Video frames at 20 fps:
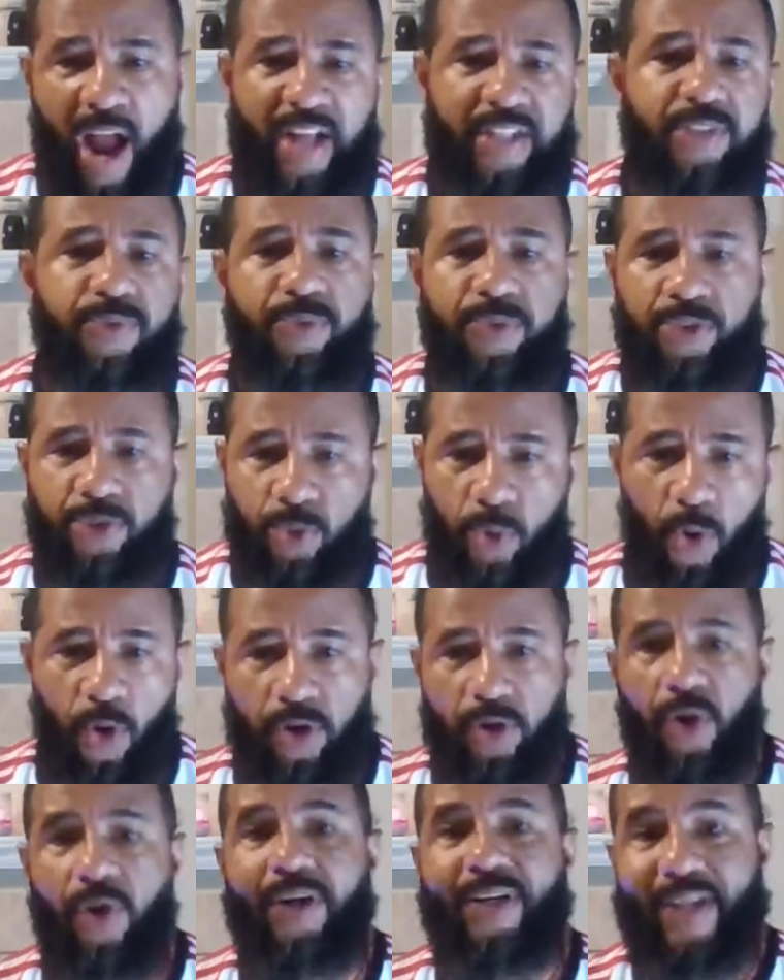rights
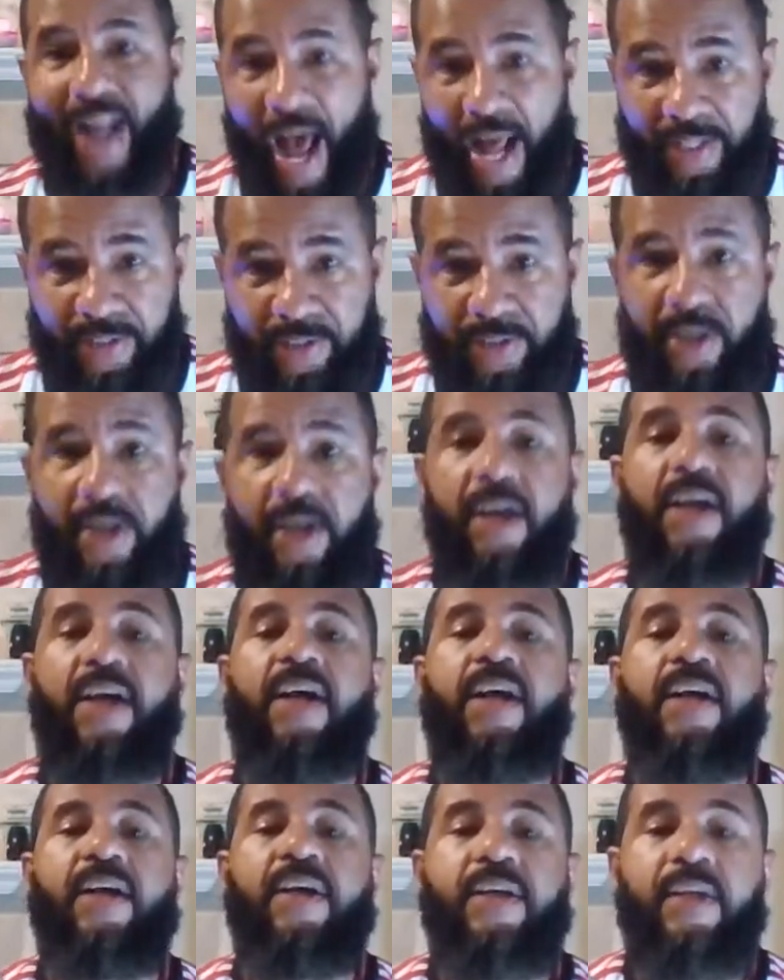restored or not.
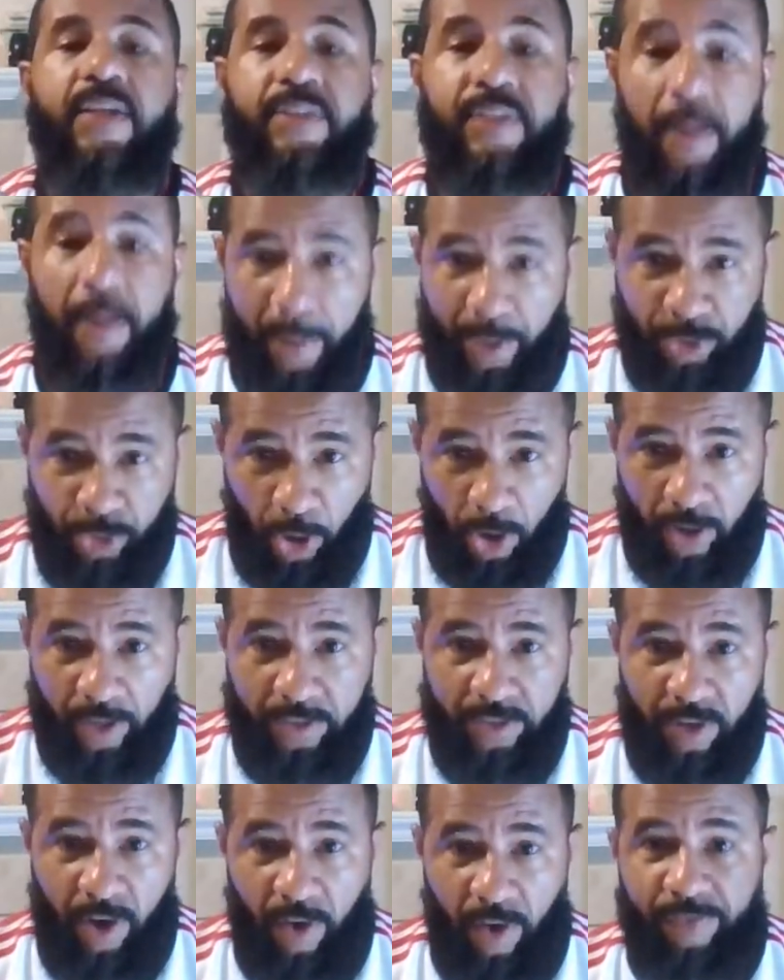The
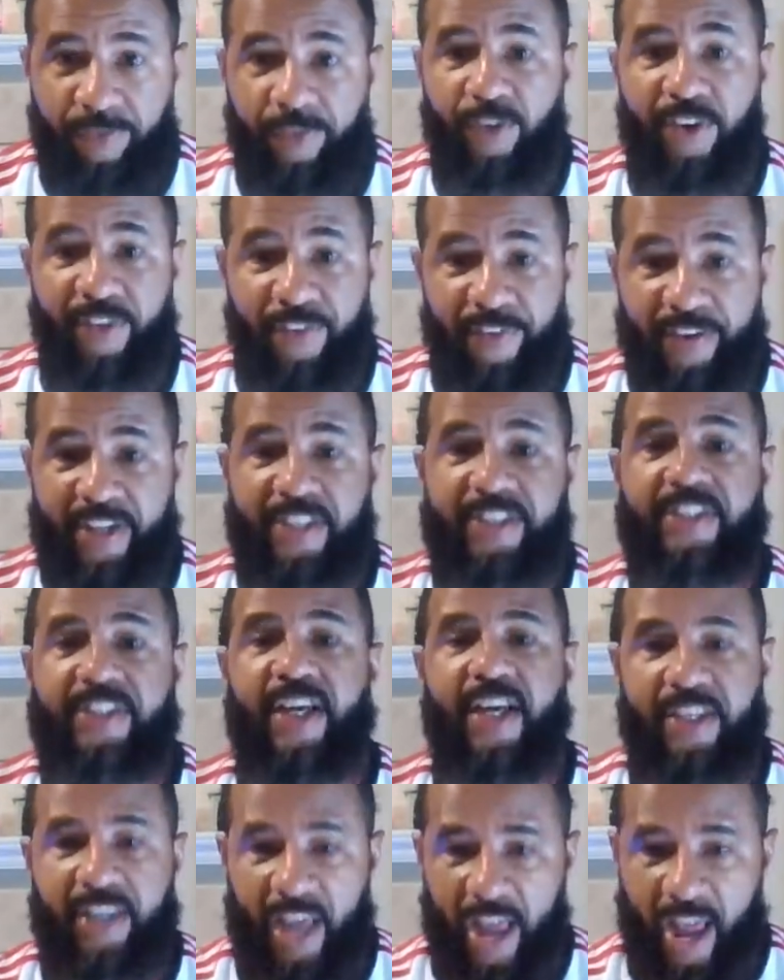majority of Floridians
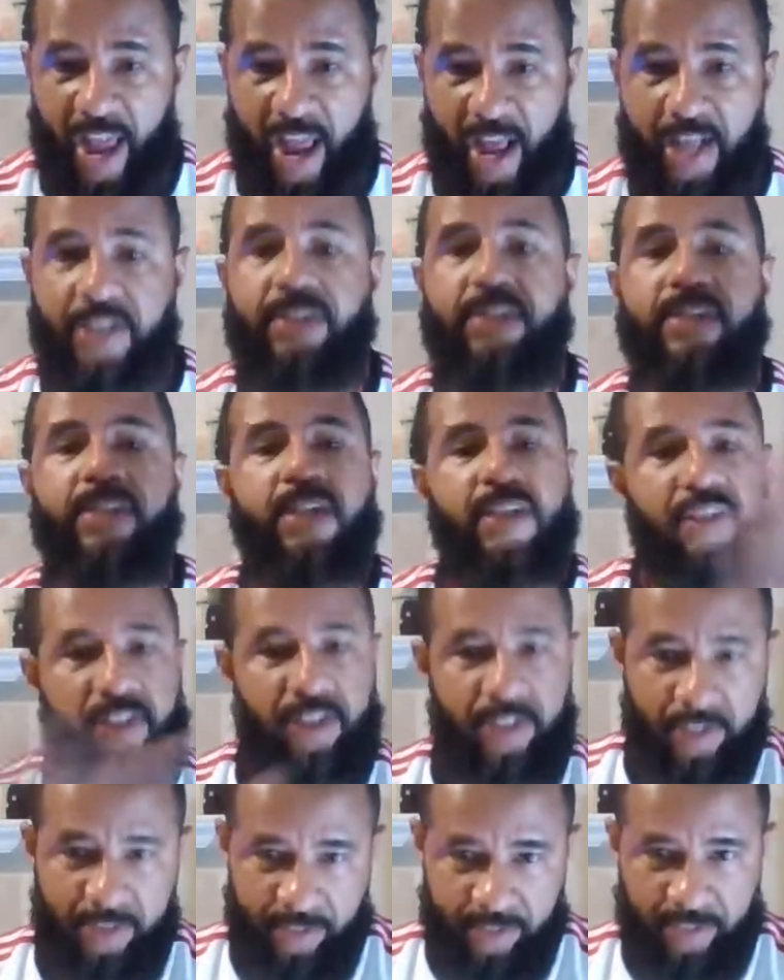say yes,
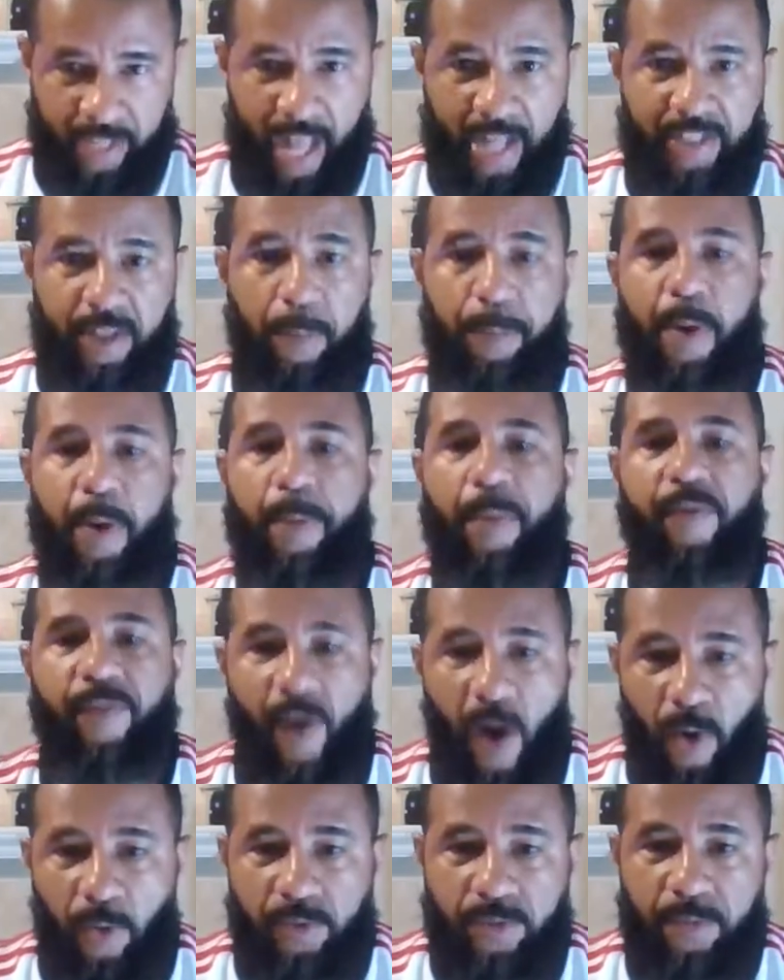let the people
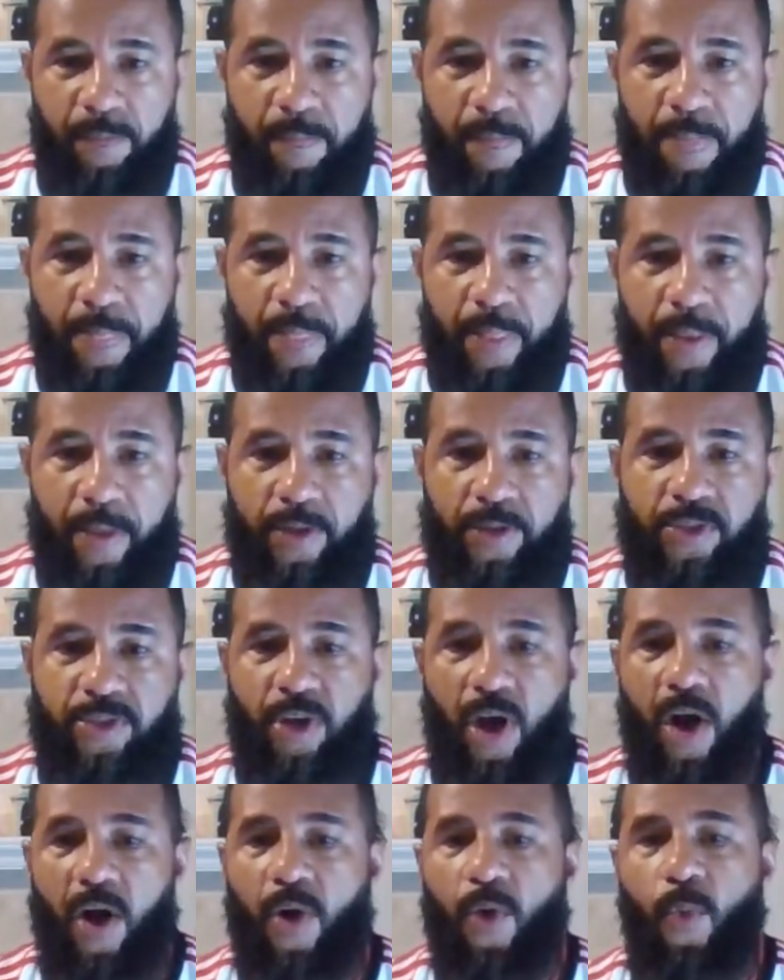vote.
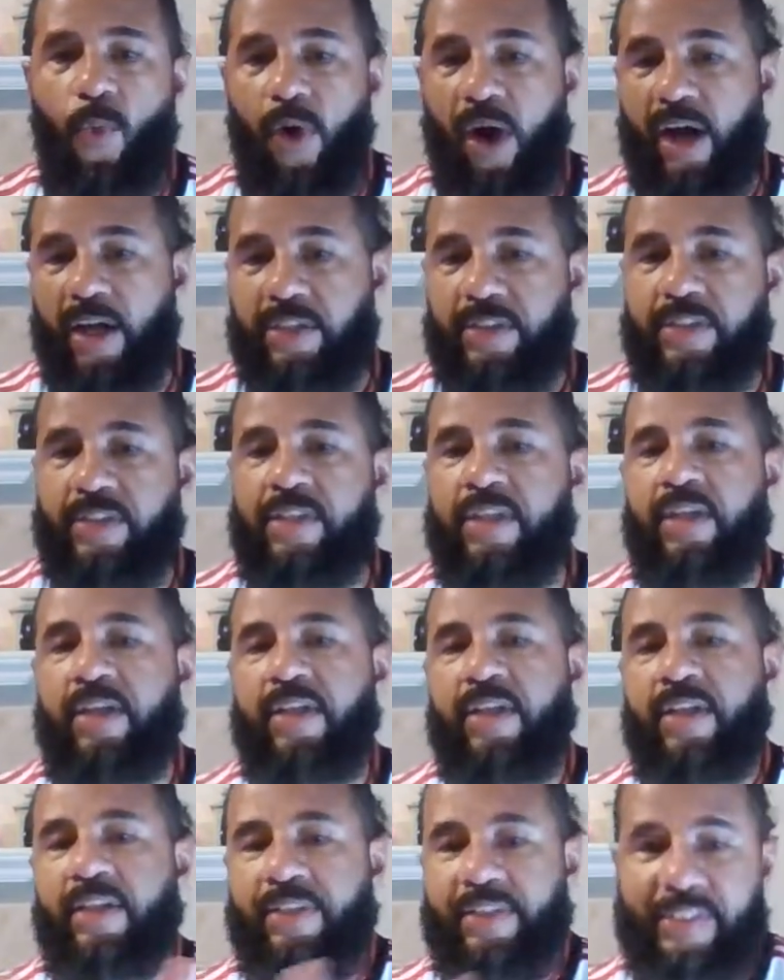So once
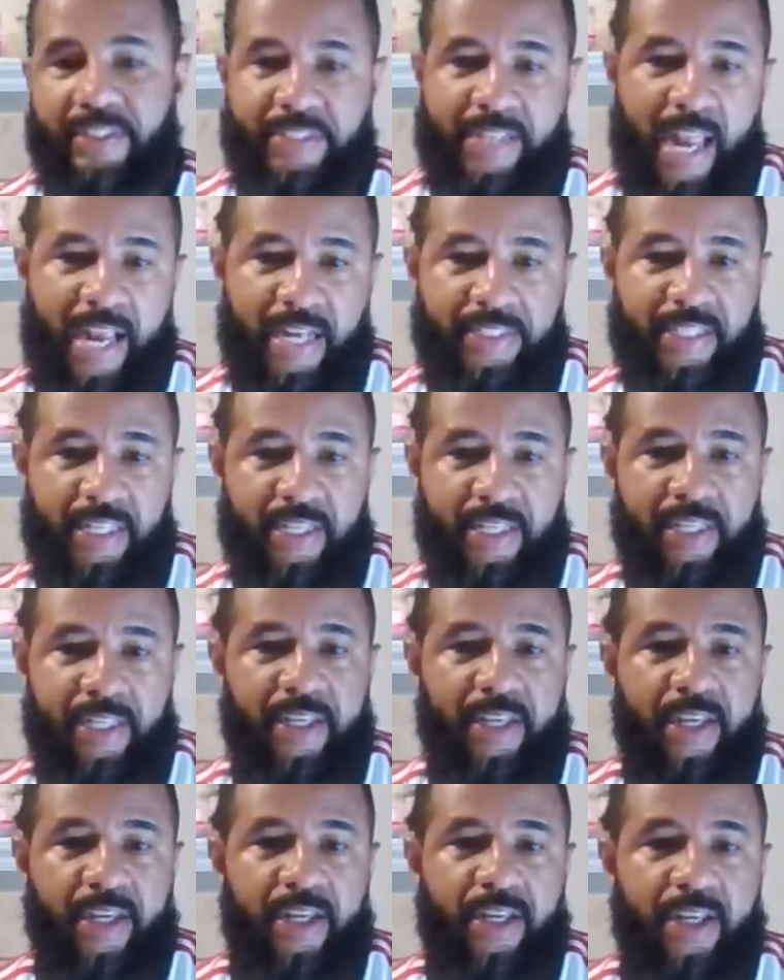
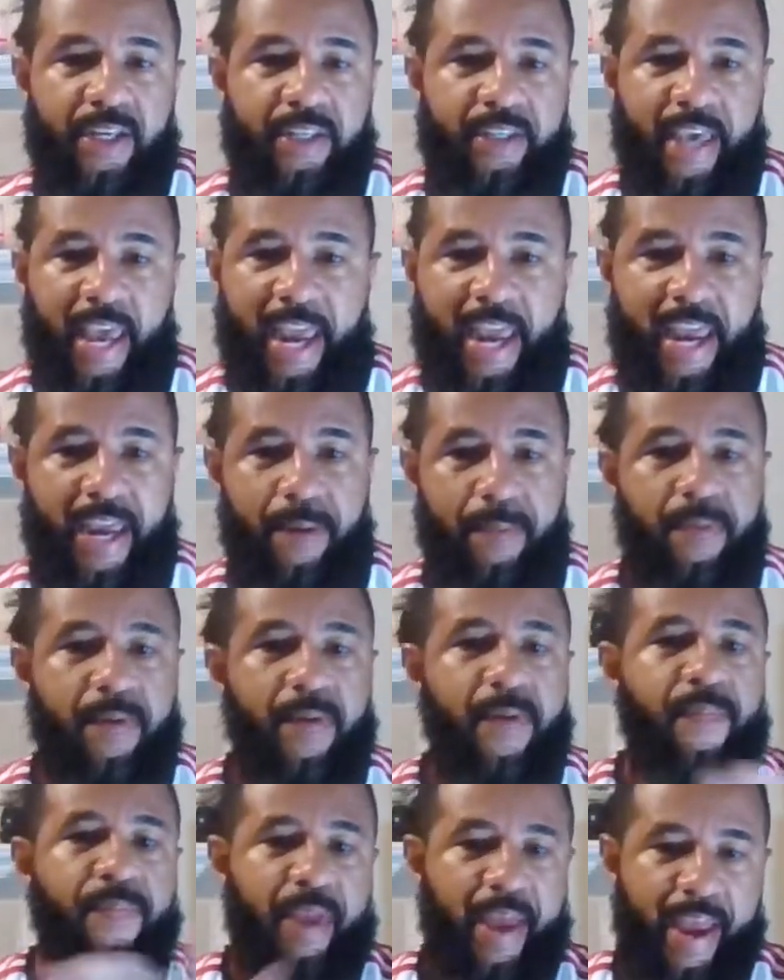DeSatan came
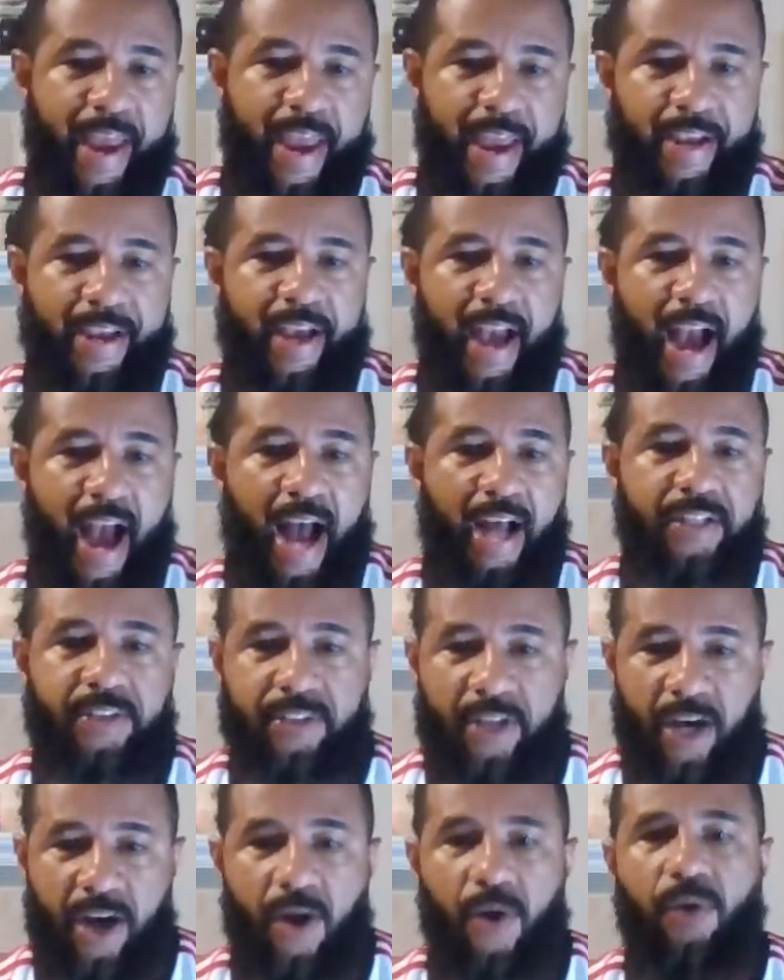and
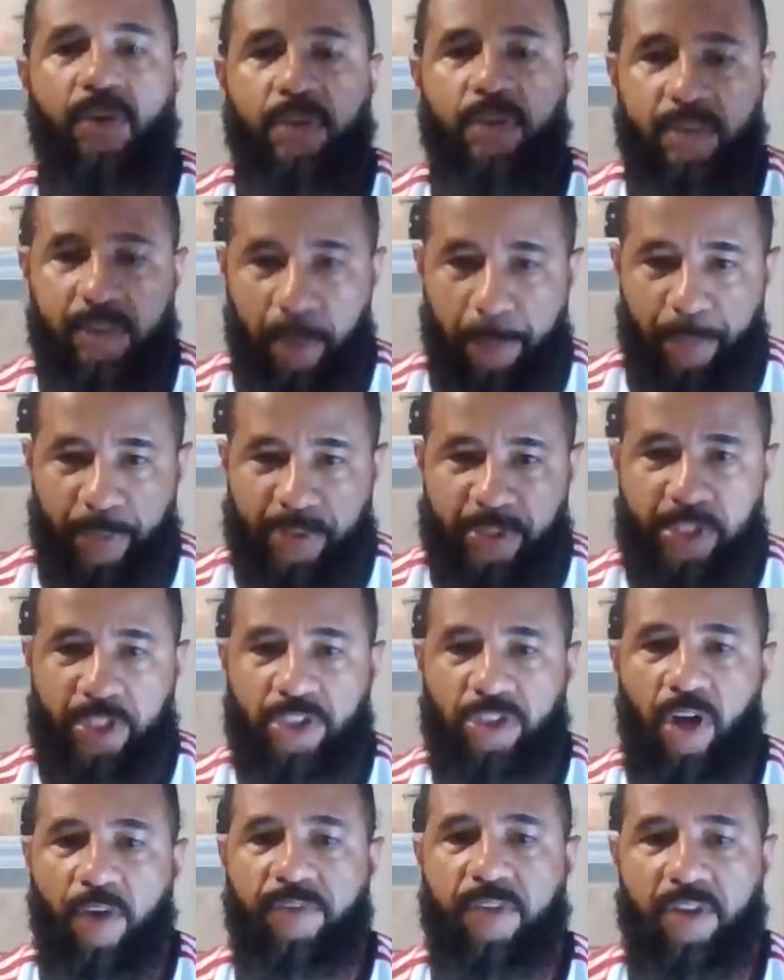got now the
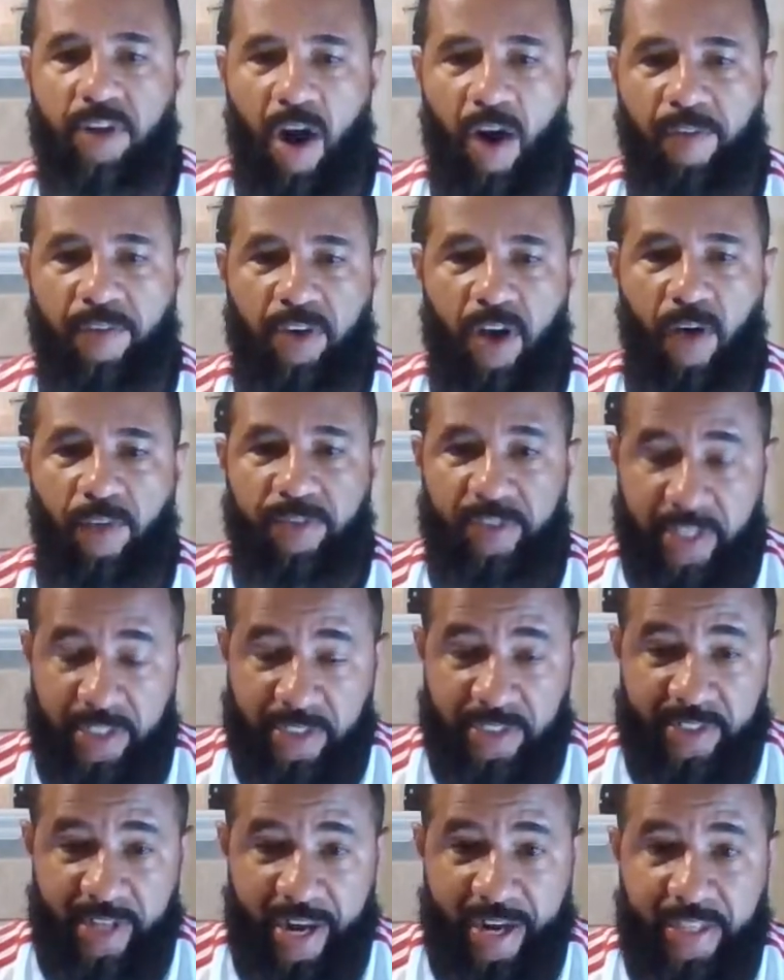position of the governor of
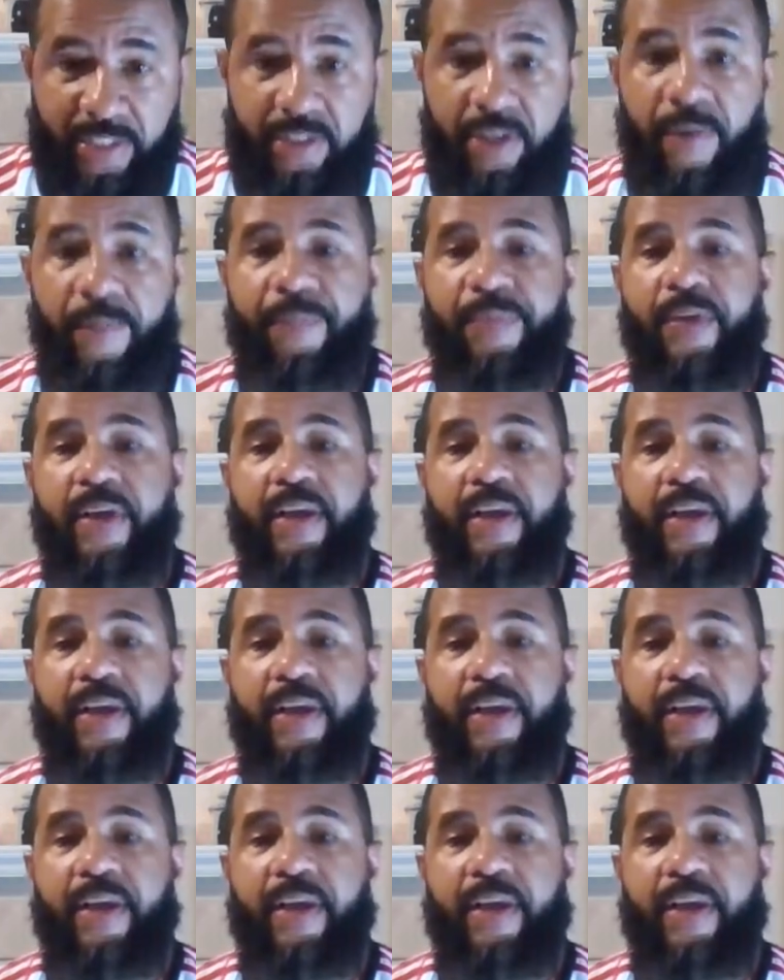this state,